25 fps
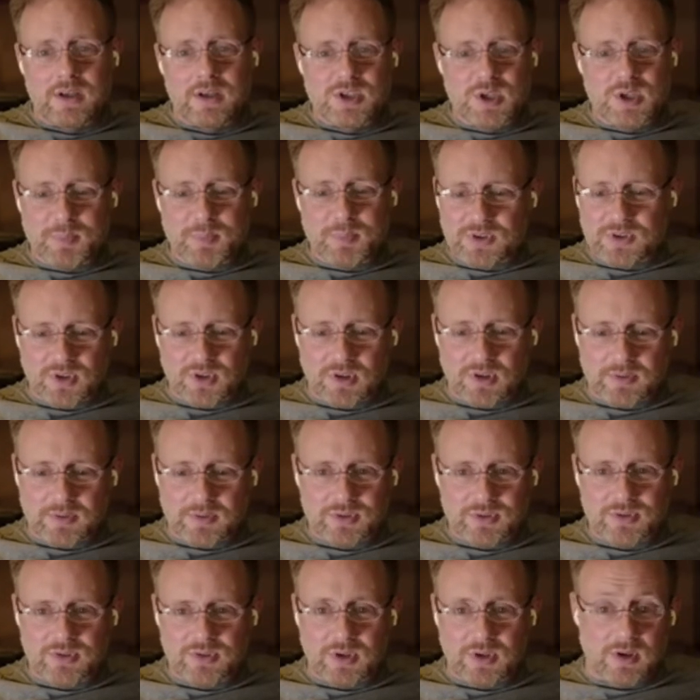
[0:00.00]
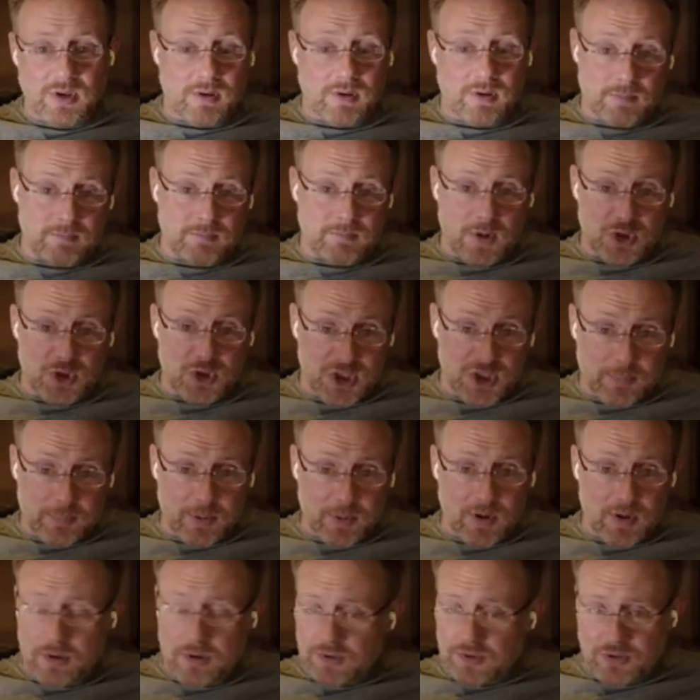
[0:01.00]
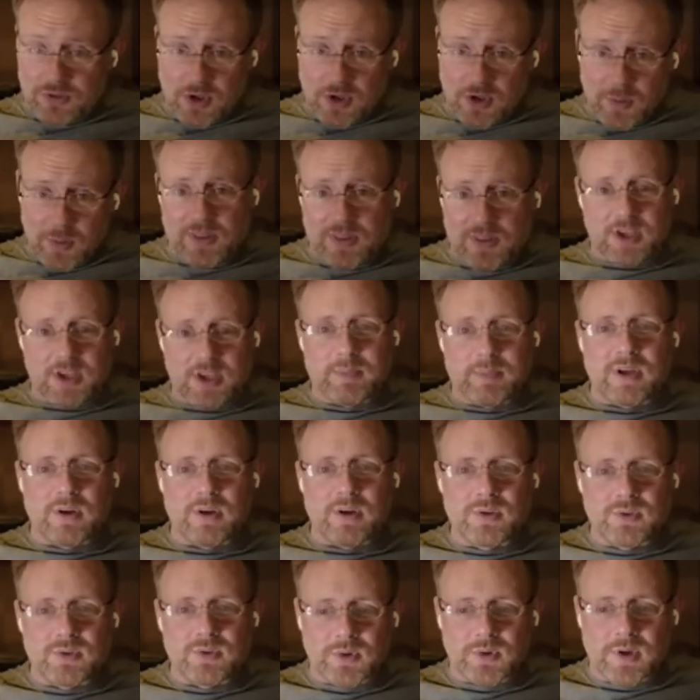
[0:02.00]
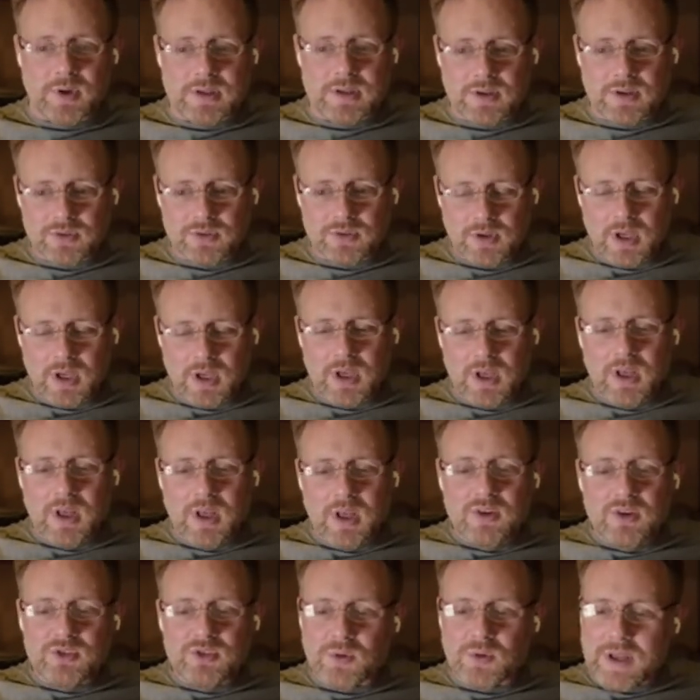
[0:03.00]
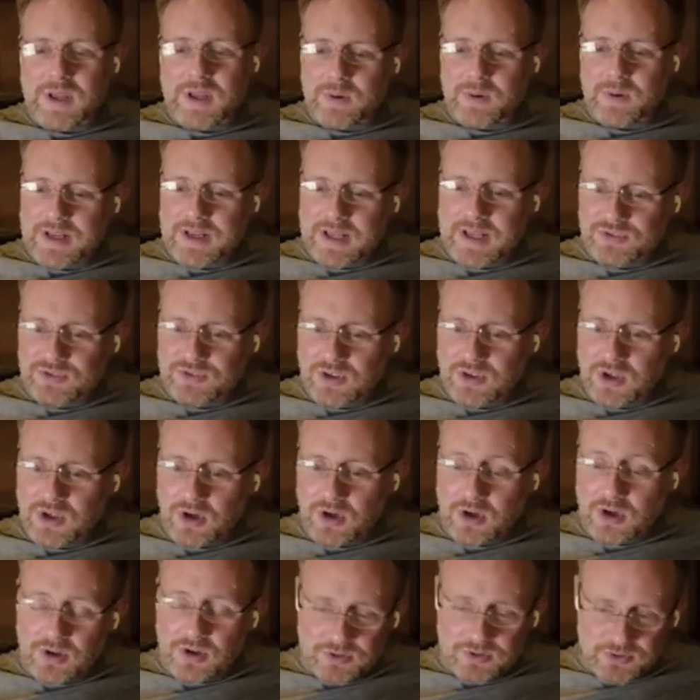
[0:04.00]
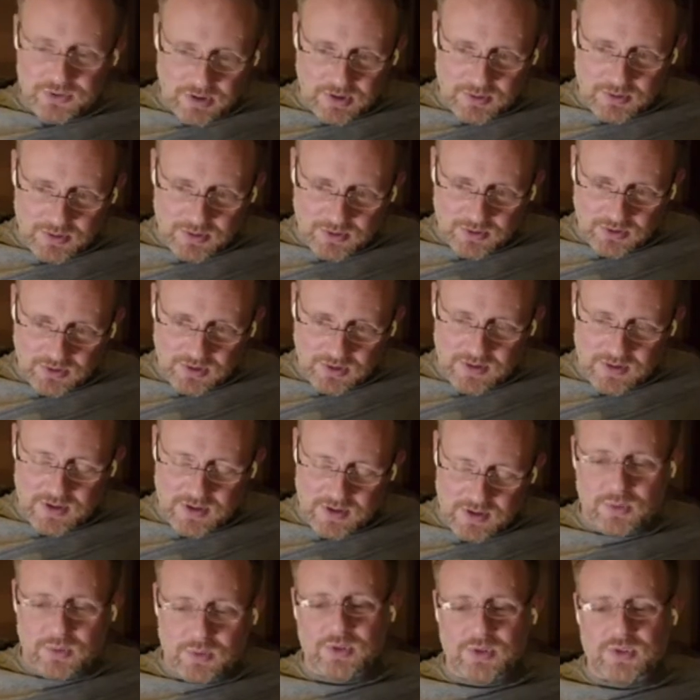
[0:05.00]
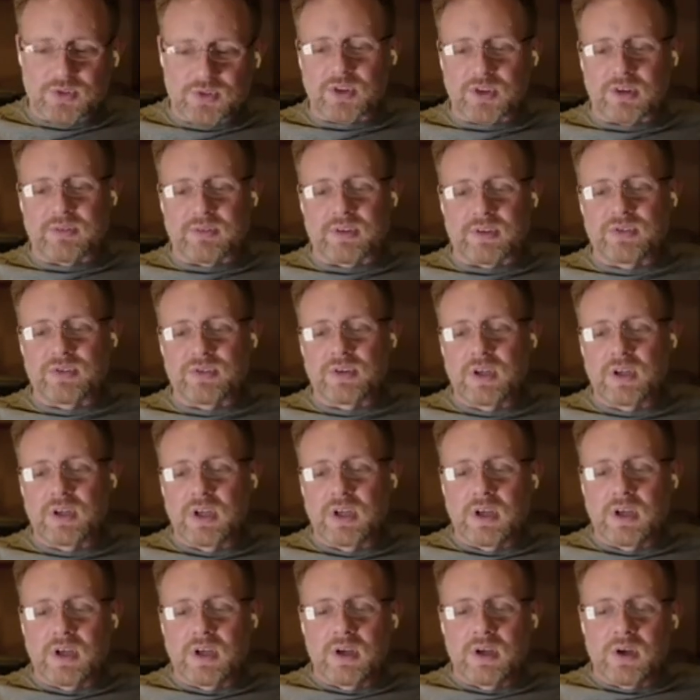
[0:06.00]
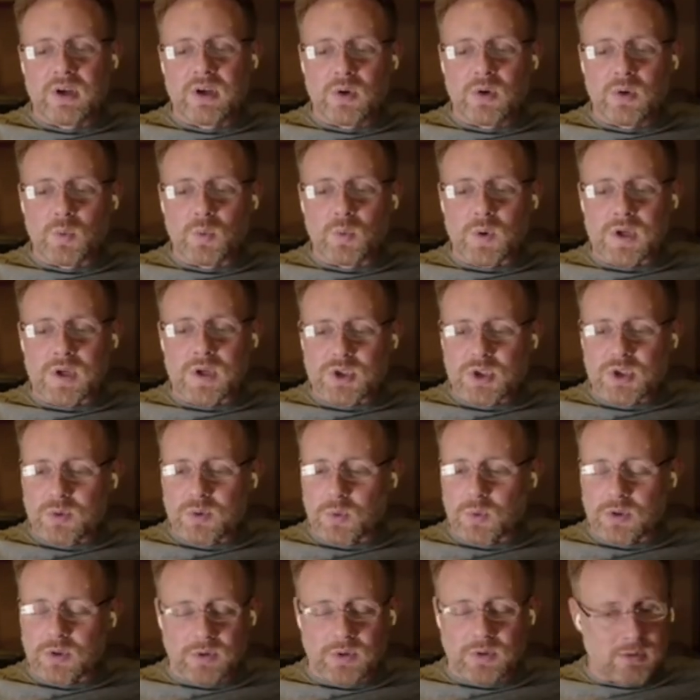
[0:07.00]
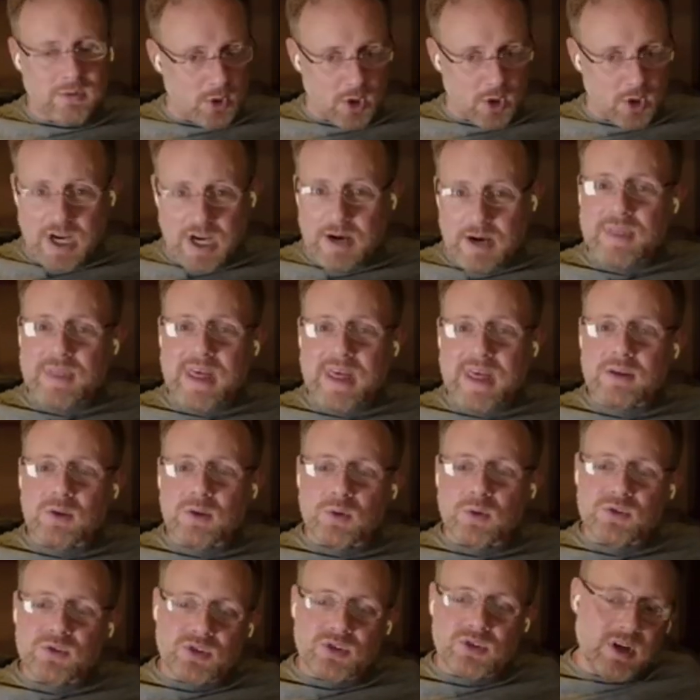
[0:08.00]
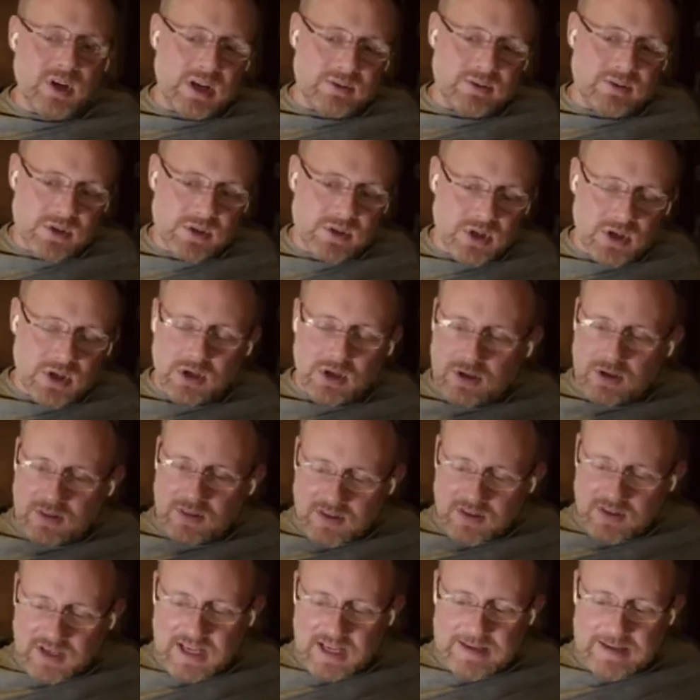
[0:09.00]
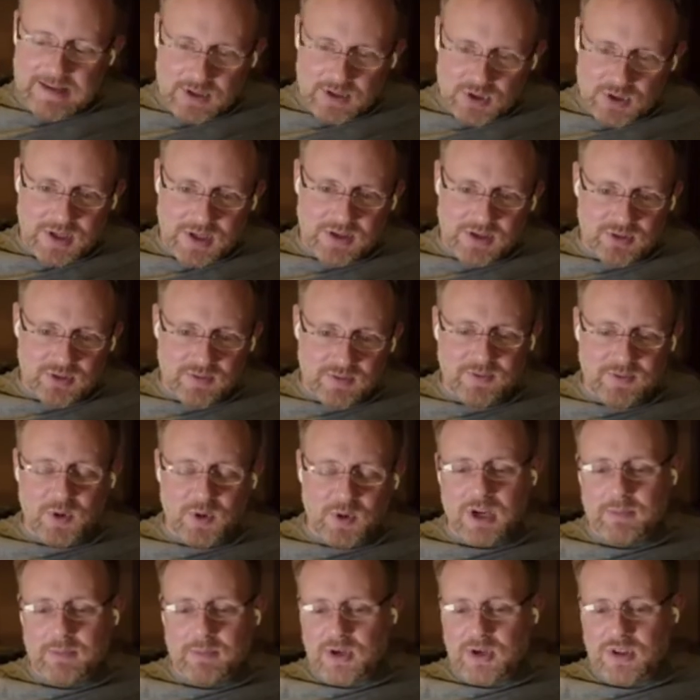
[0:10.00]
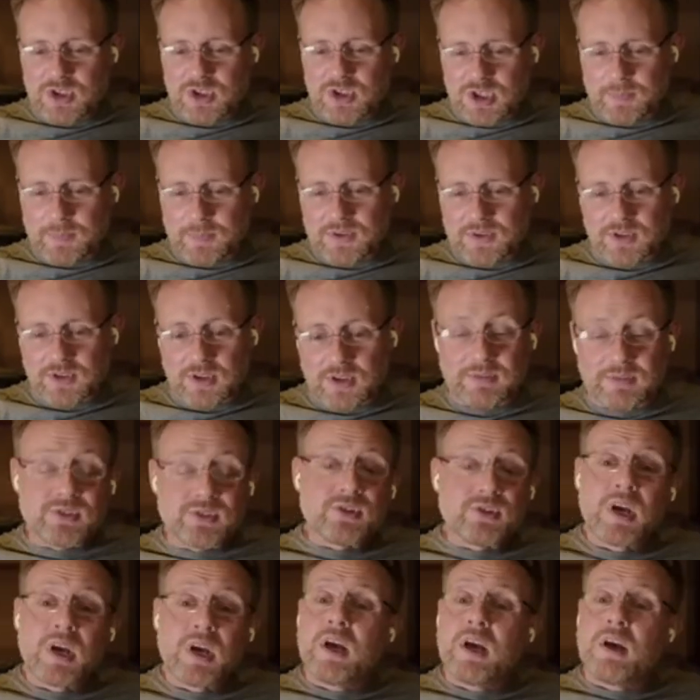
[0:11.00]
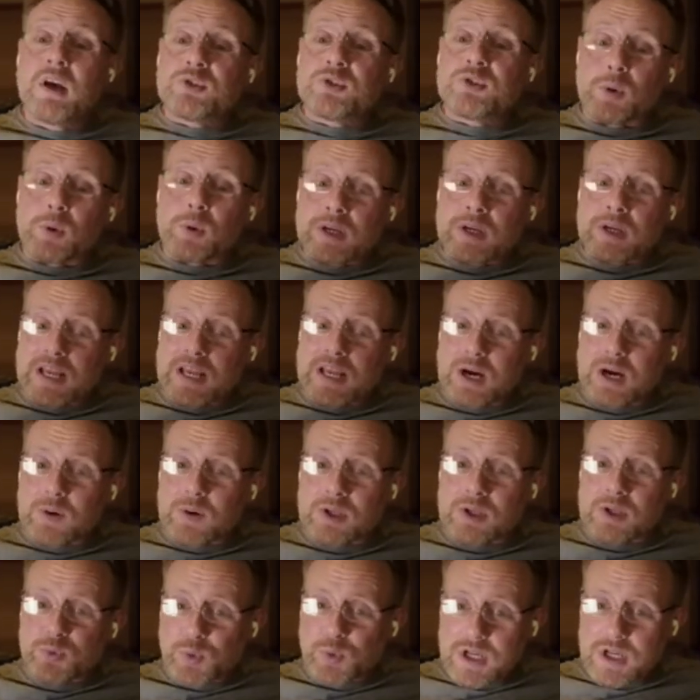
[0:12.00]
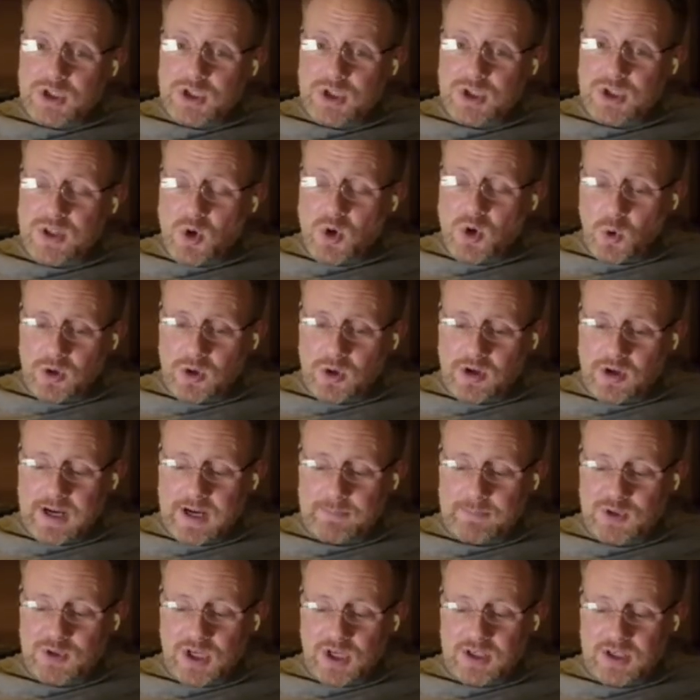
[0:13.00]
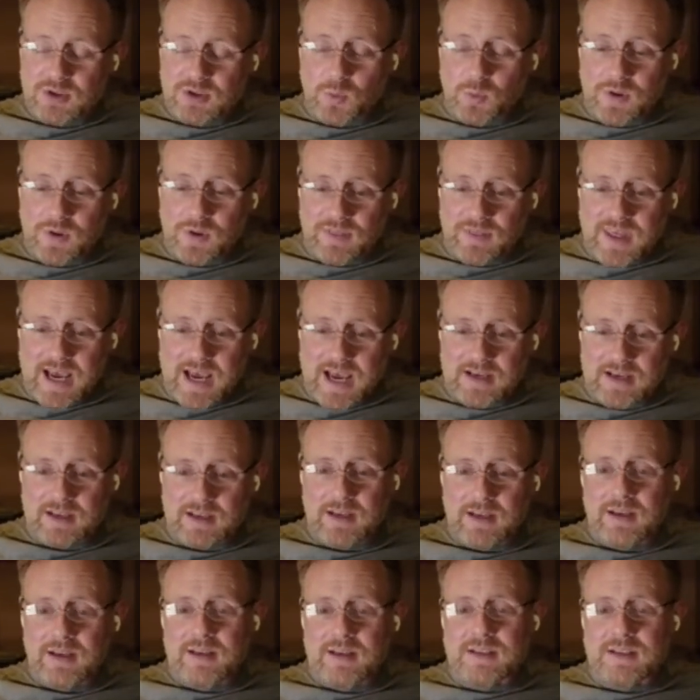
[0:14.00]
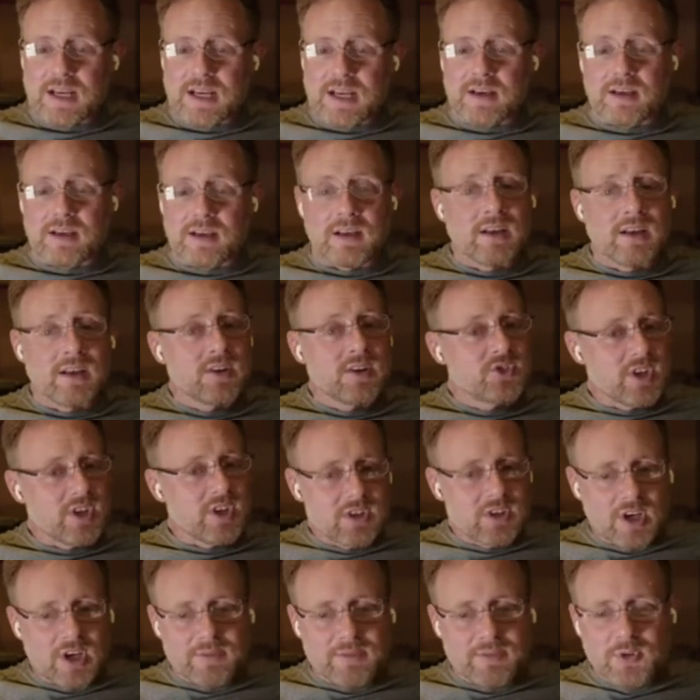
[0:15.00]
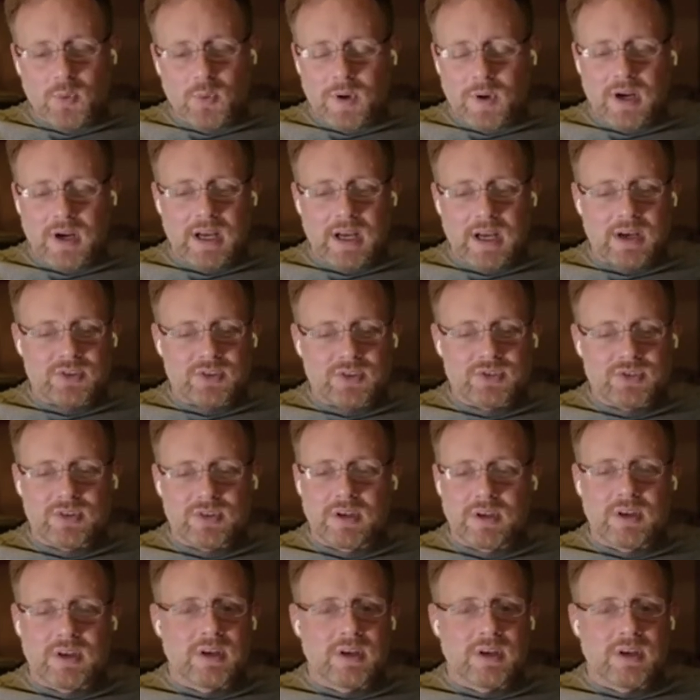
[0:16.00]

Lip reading: shipping service, our shipper doesn't know anything about our user IDs. So now it has to call synchronously the user service, which will look up that user and return the name, address, and phone number to the shipping service. So it can now enrich the order object with that data, send it off to the warehouse.